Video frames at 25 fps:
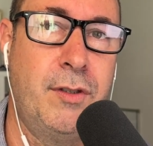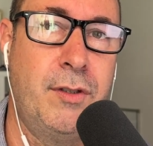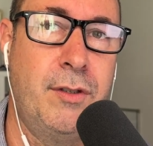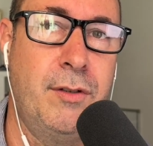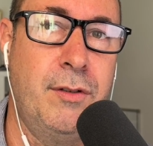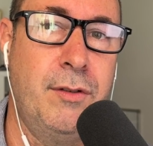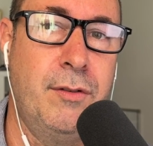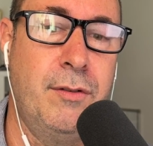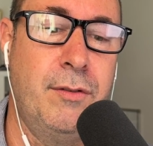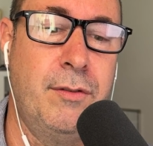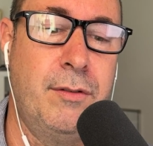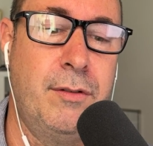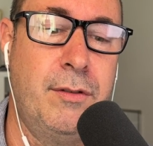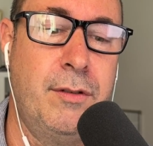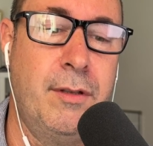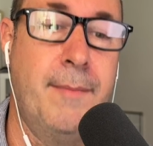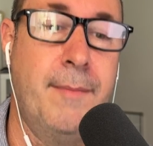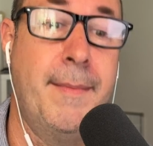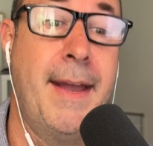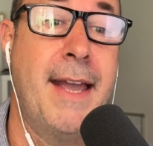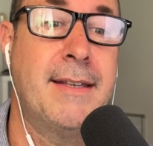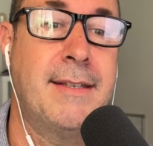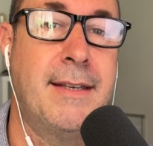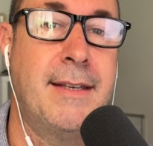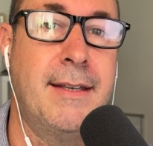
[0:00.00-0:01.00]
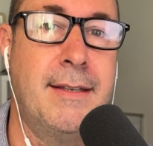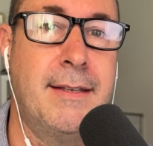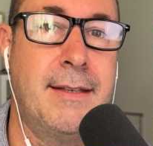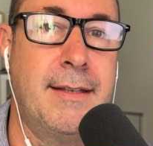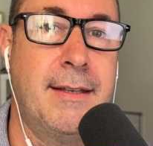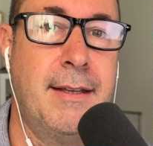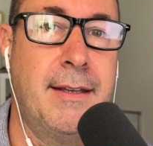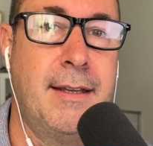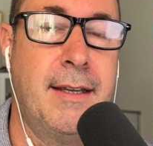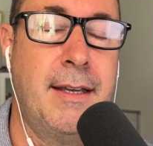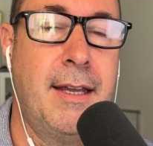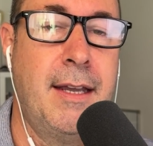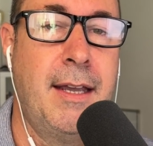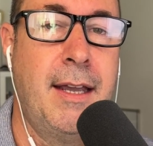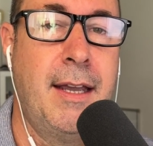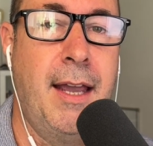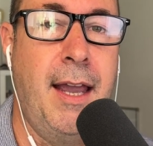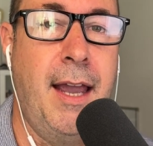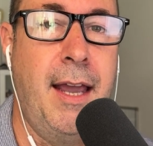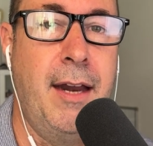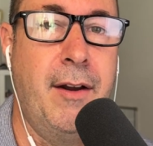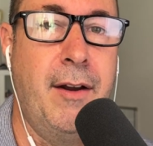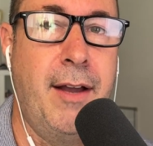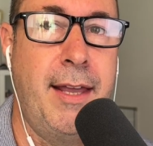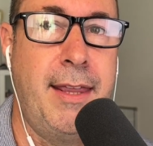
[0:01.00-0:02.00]
to the masses.
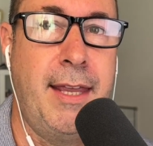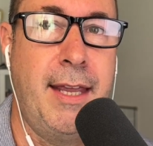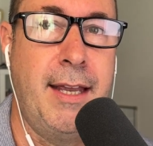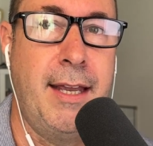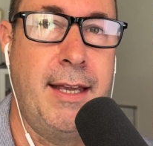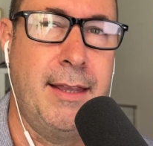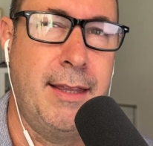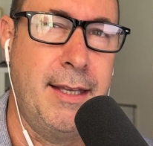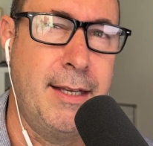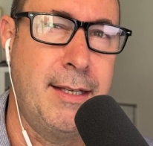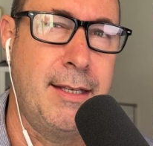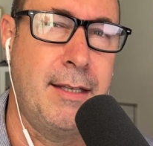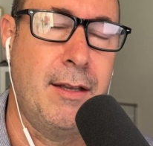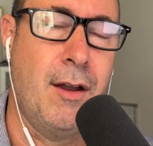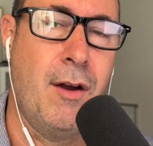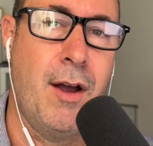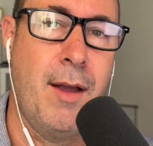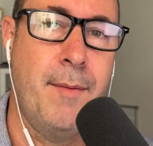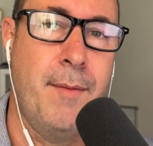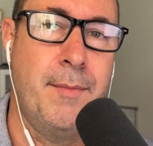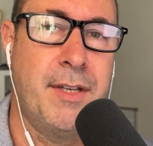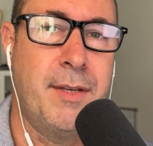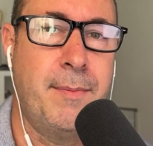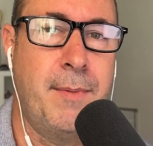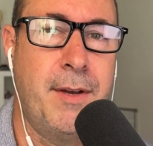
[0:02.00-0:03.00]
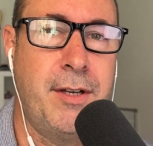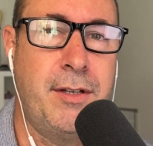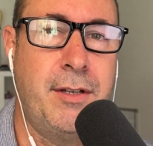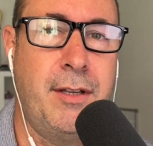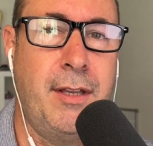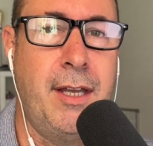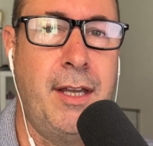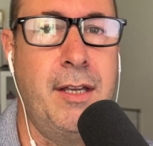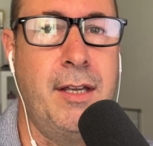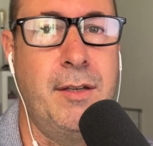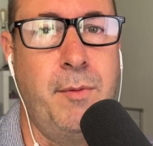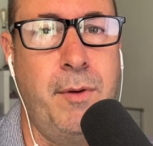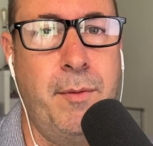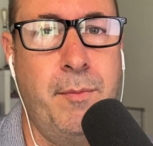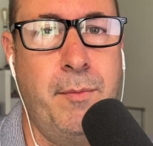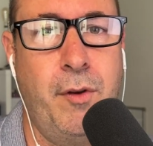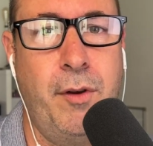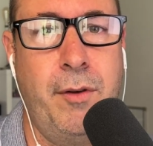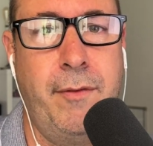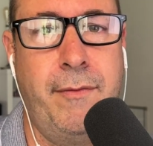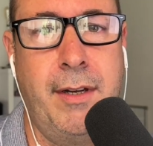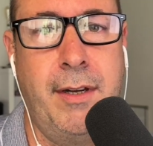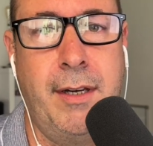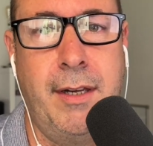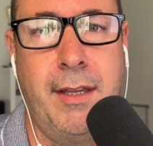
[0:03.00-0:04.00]
And I think at this time, especially as we
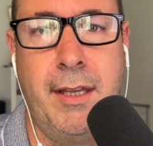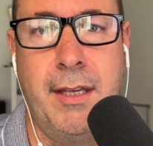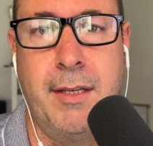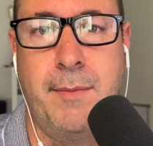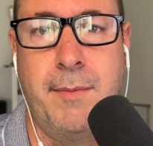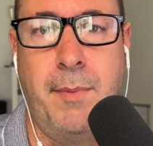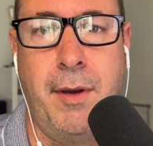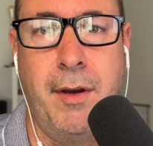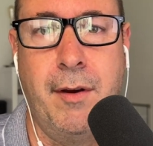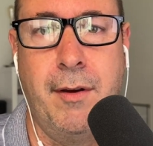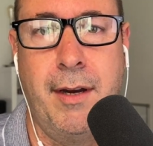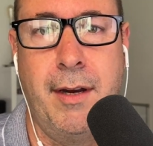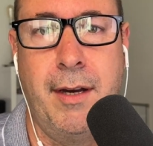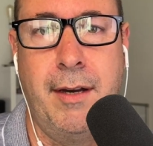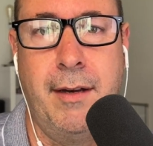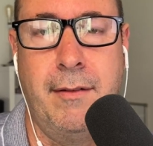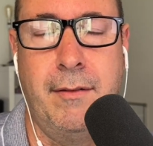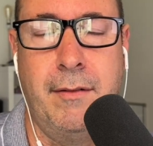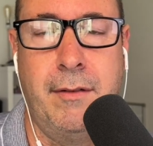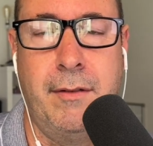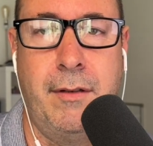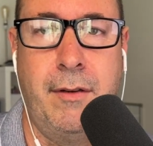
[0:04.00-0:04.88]
move into this period,